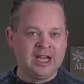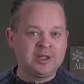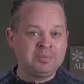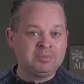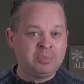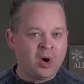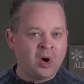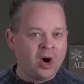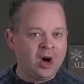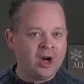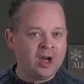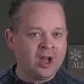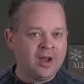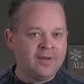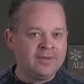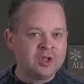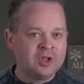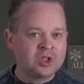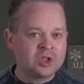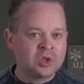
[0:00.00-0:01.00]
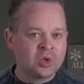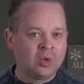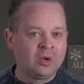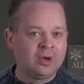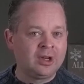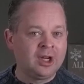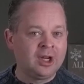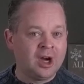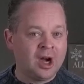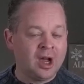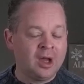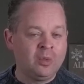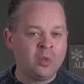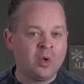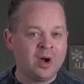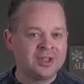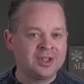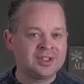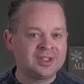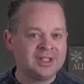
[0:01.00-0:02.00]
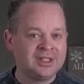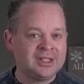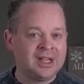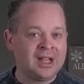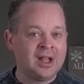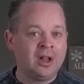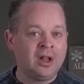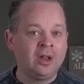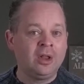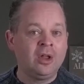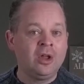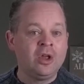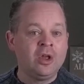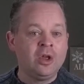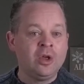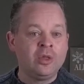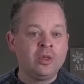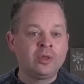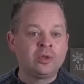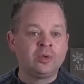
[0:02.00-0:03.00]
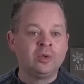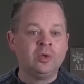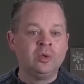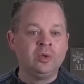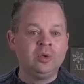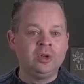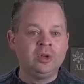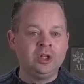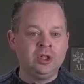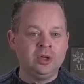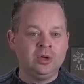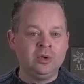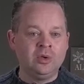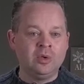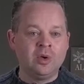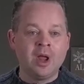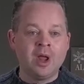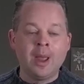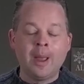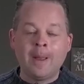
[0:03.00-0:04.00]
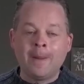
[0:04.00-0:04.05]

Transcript: It's part of the story God wants to tell through you.